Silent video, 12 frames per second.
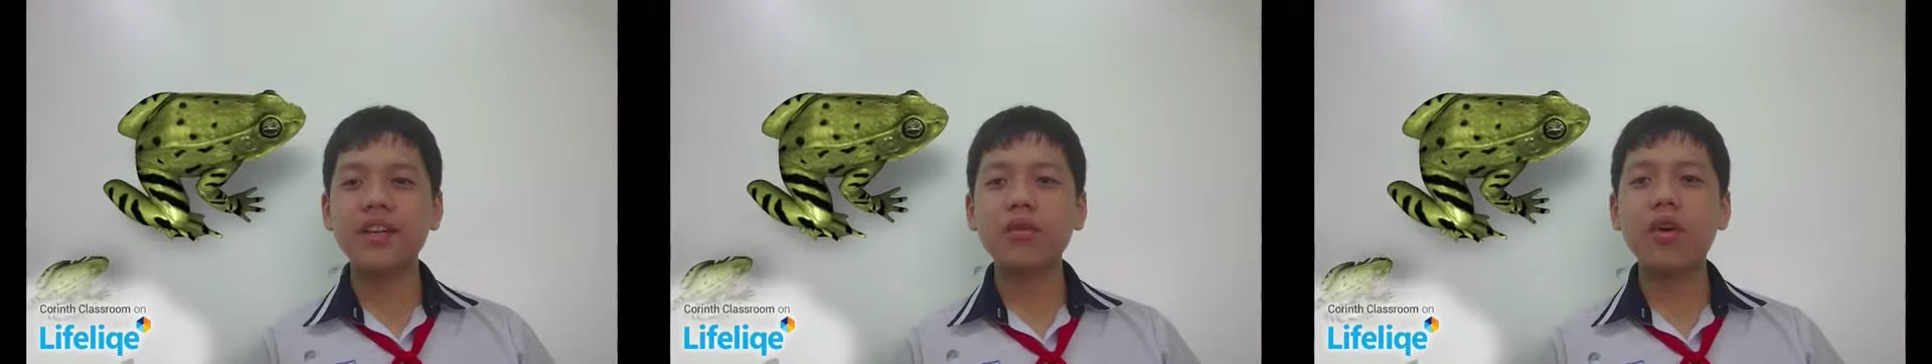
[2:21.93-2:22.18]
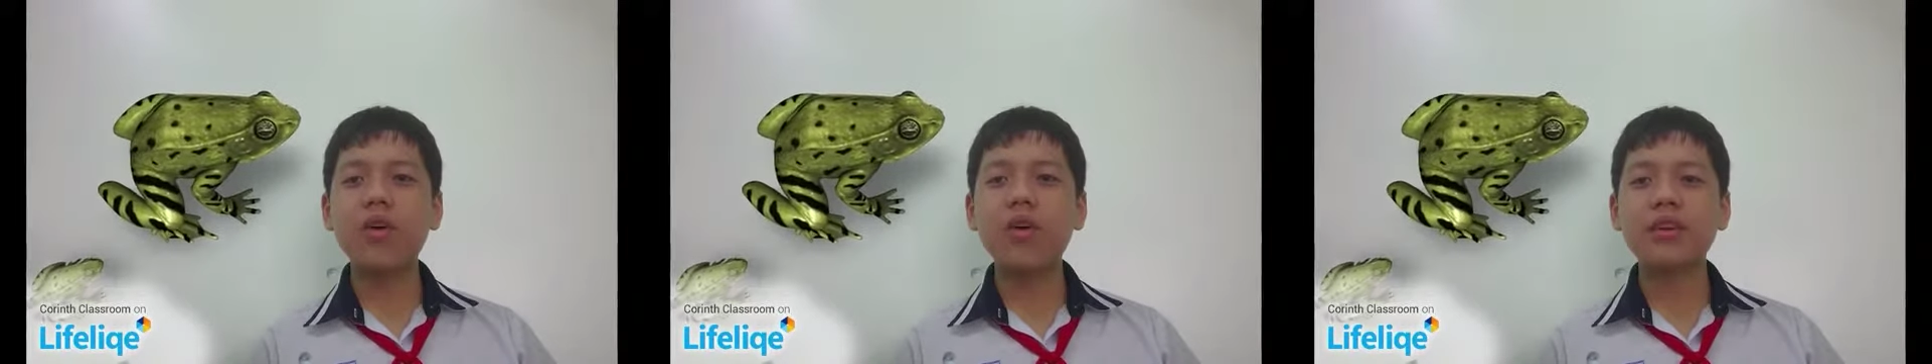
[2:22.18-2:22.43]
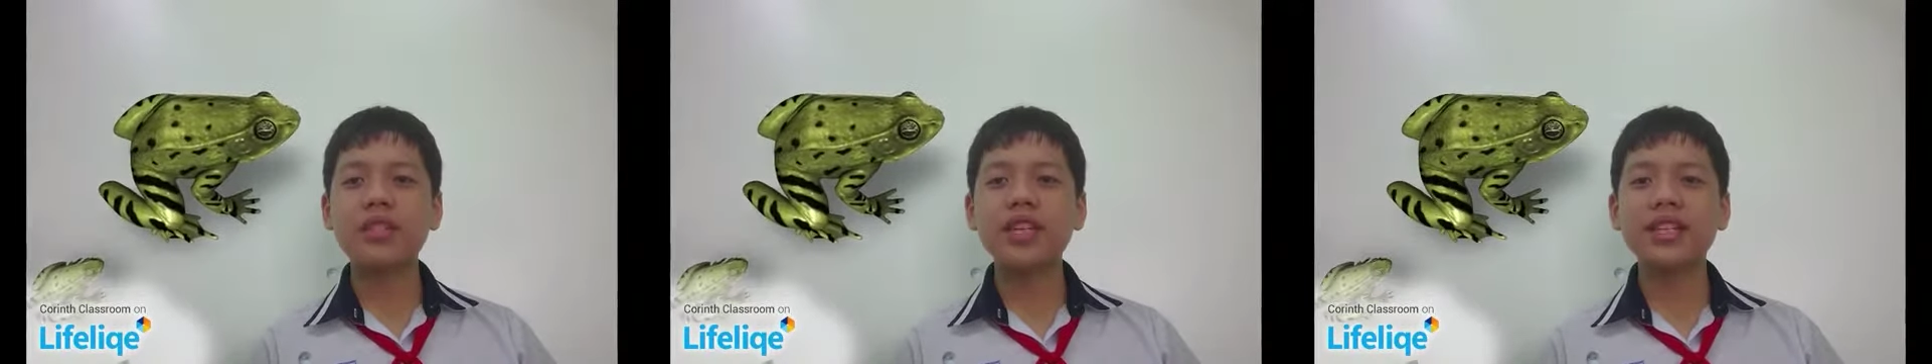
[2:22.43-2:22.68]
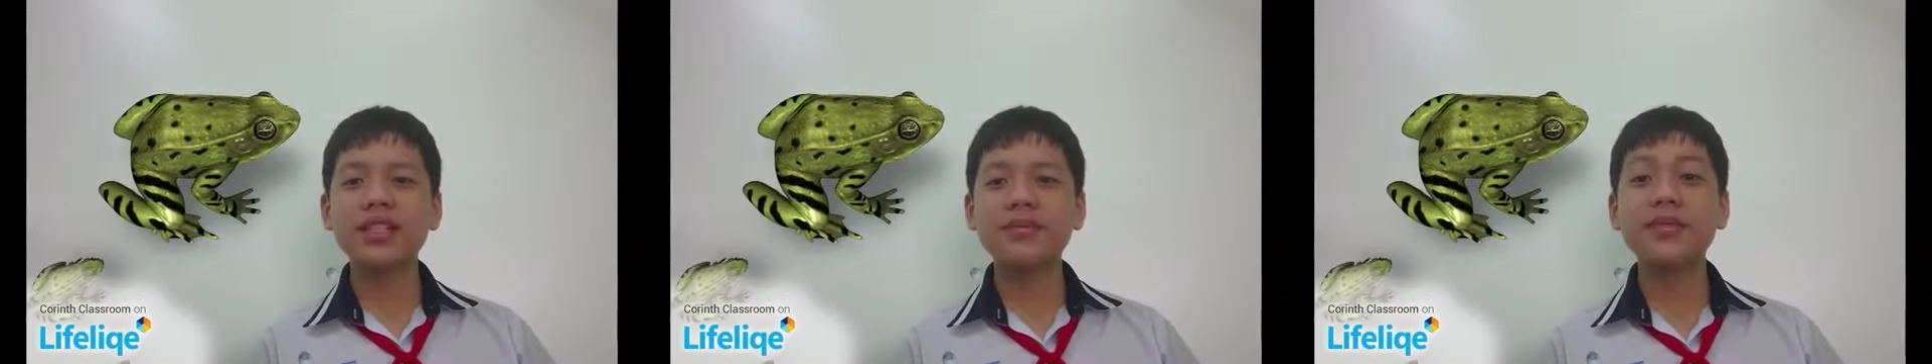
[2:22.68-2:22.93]
and the whole
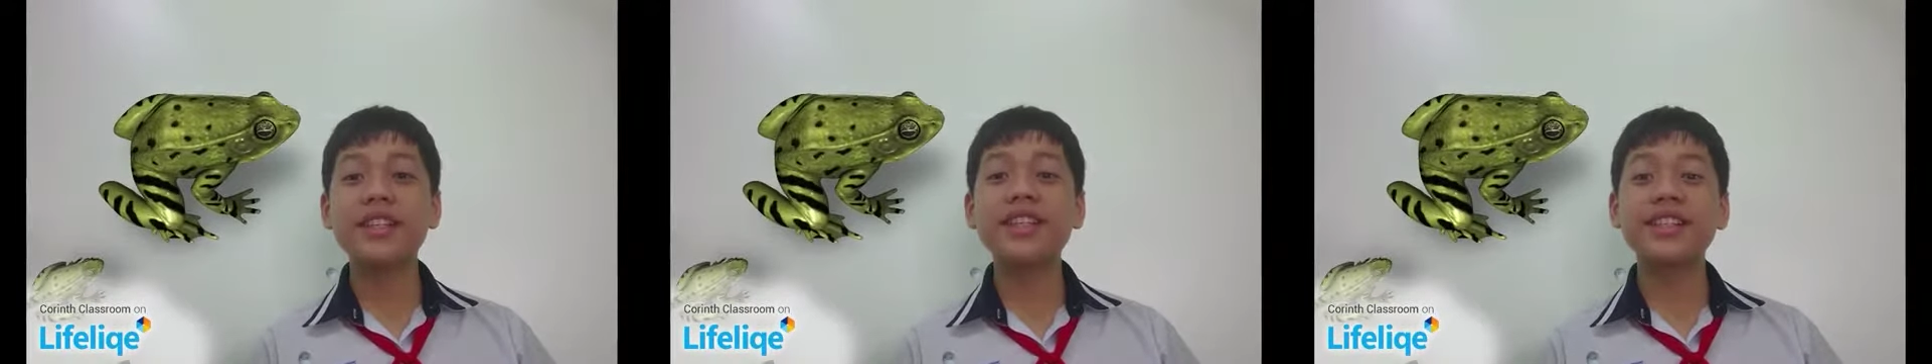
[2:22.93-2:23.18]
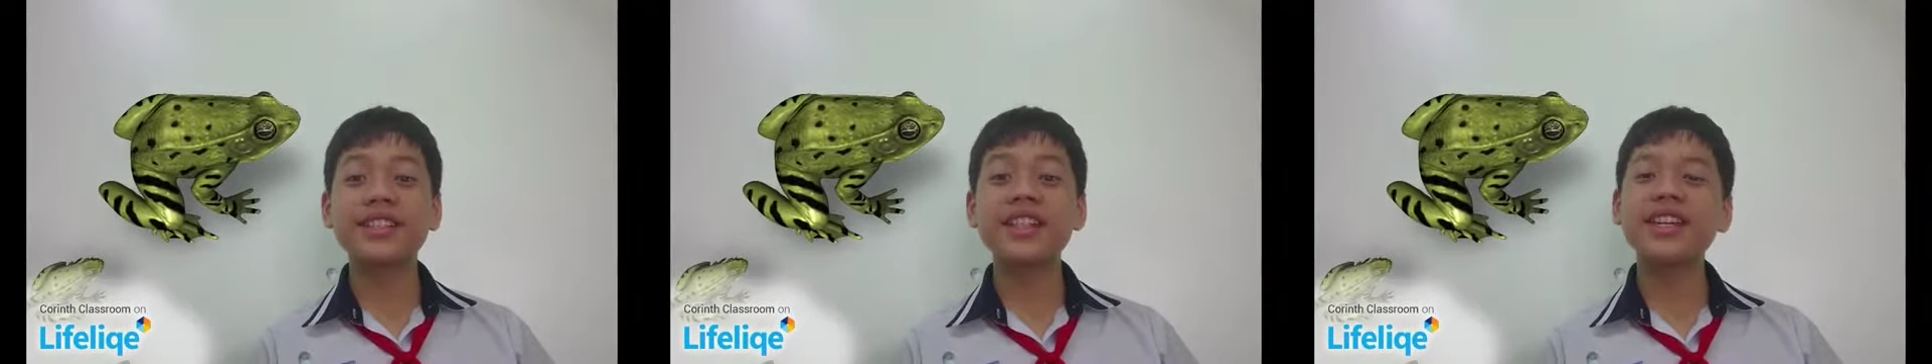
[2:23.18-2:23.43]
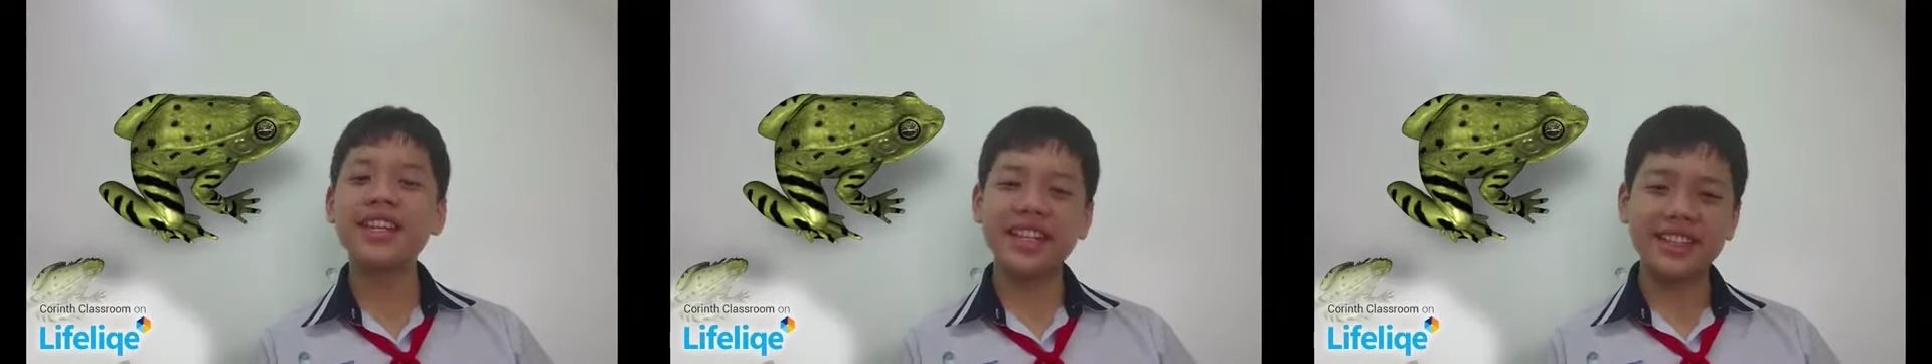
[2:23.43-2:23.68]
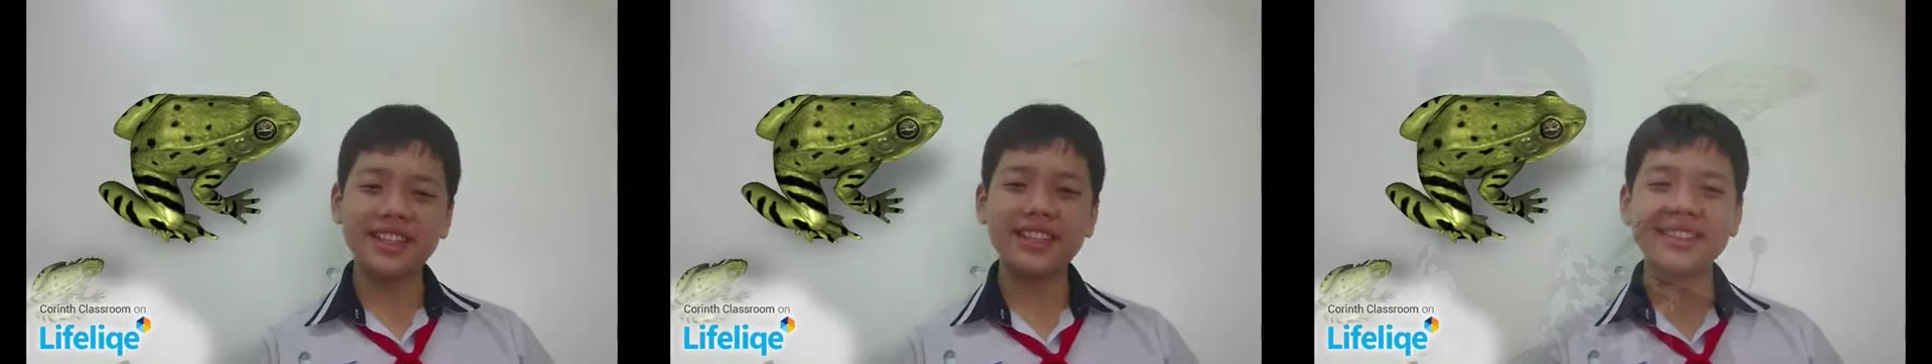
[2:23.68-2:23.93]
process begins
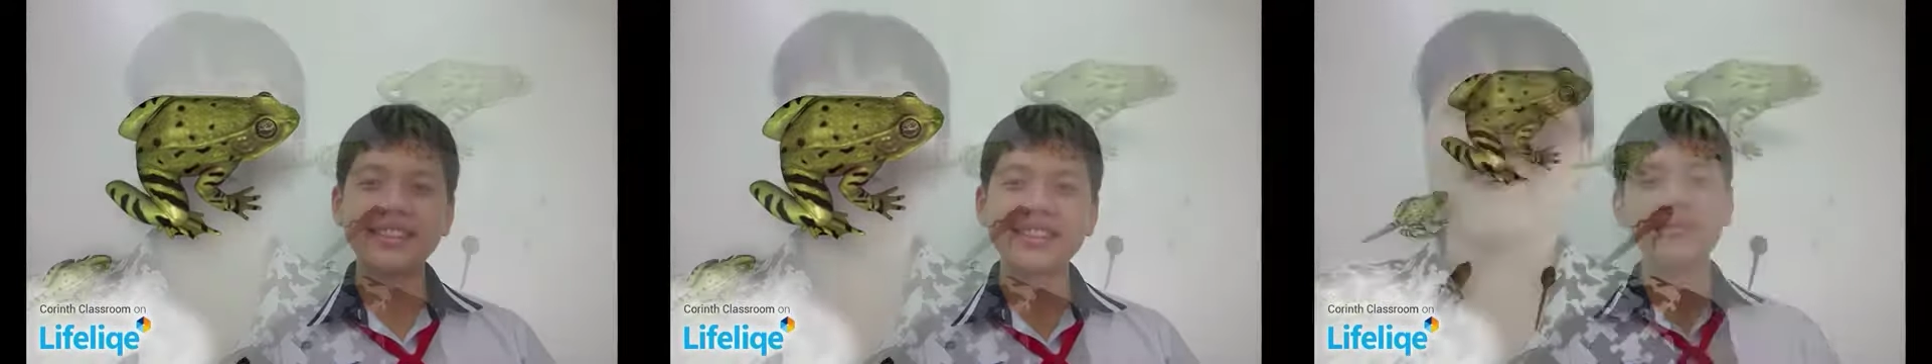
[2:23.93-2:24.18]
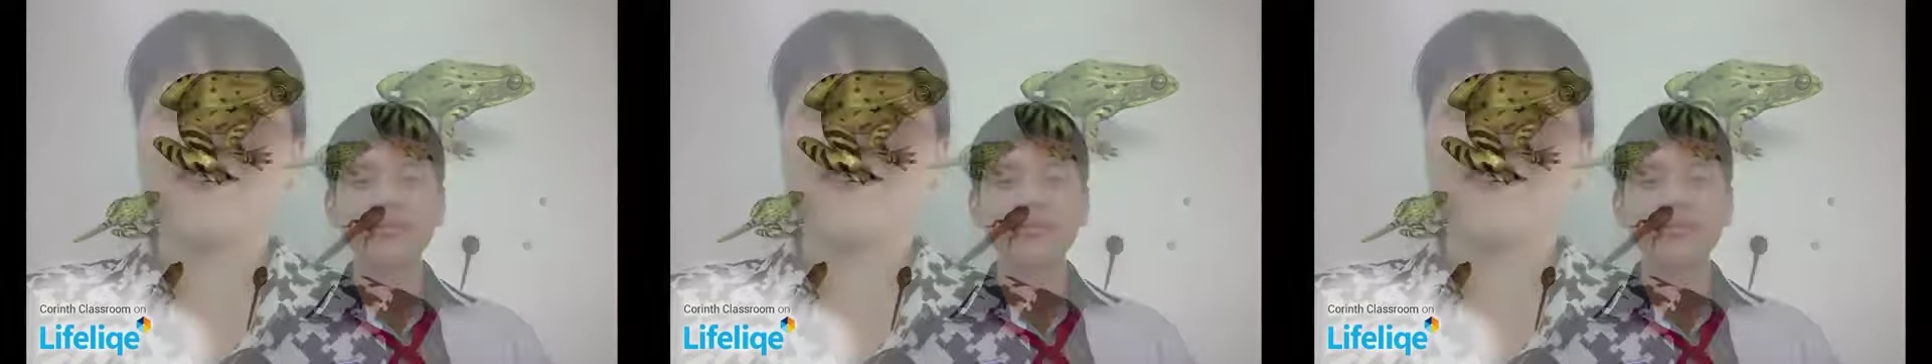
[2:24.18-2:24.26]
again.